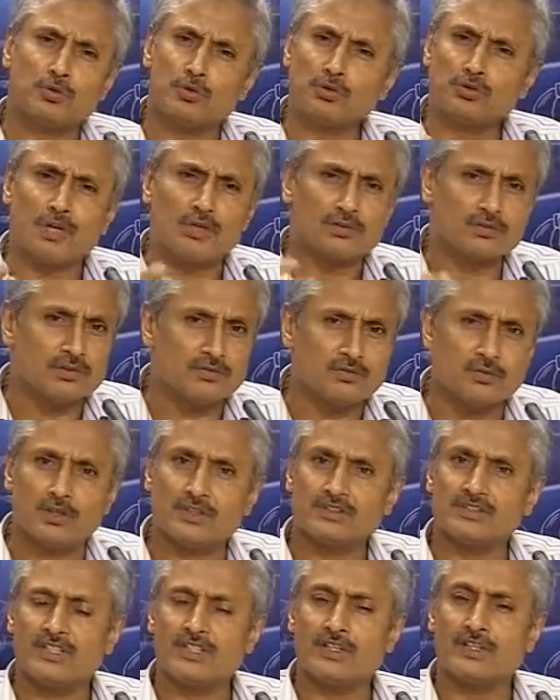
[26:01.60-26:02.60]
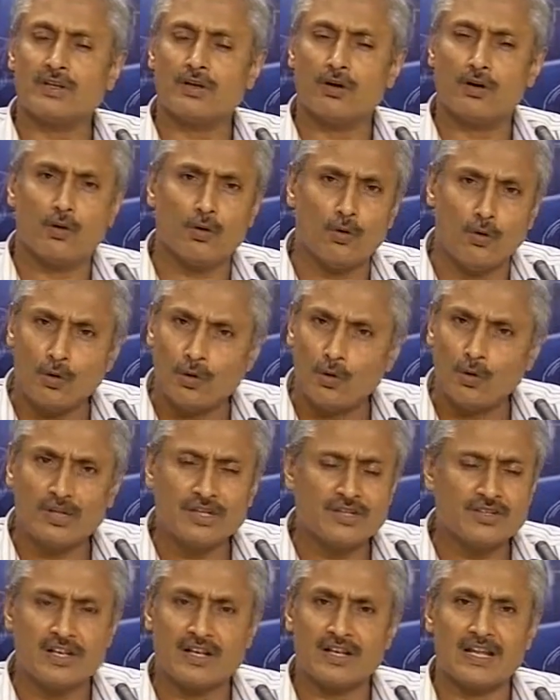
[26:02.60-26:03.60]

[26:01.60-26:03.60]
2000 words in all Indian